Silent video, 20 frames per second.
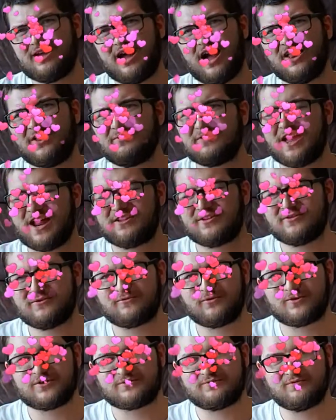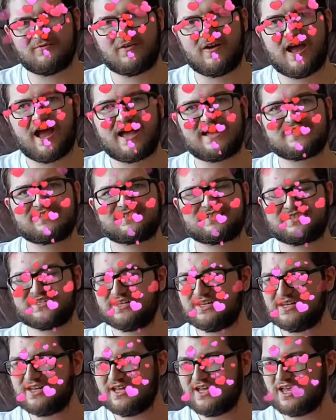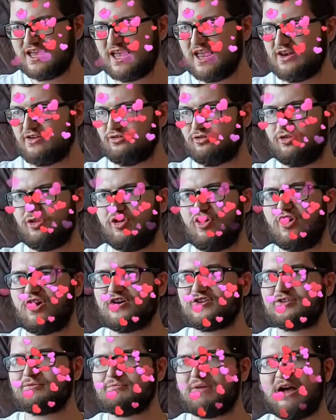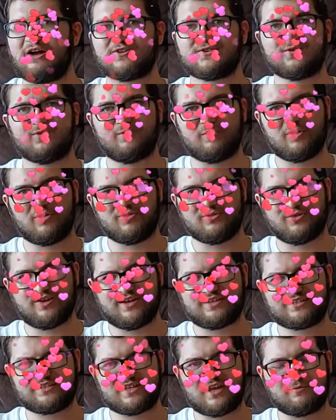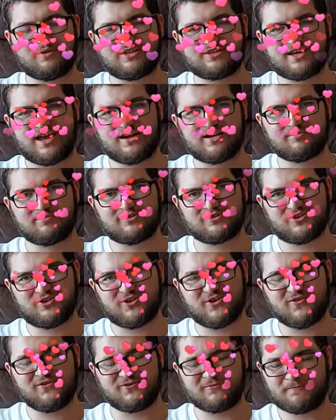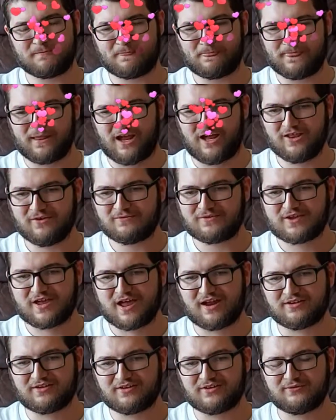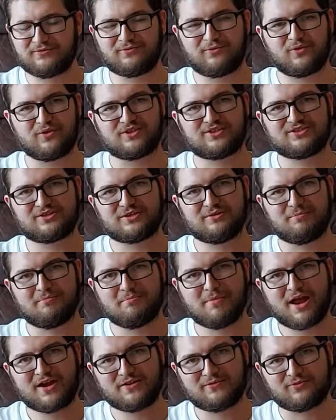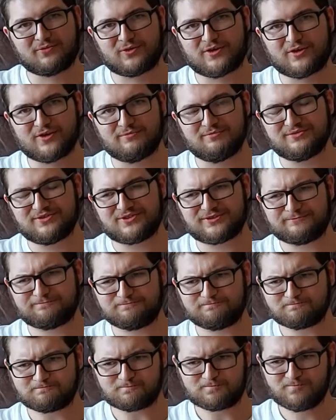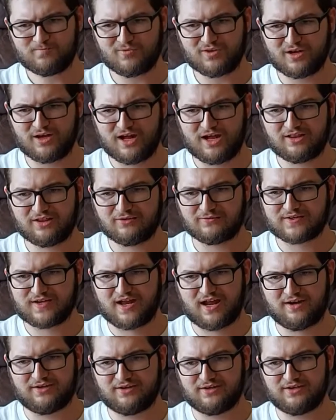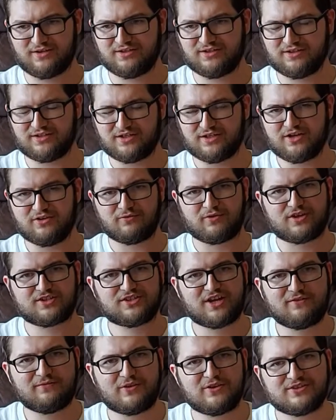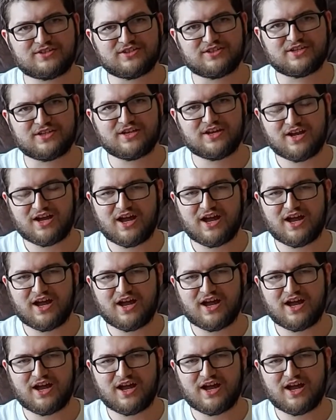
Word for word: I love Canada for its vast and large amounts of wilderness that we tend to preserve. I love Canada for its many freedoms. I love Canada for its diversity.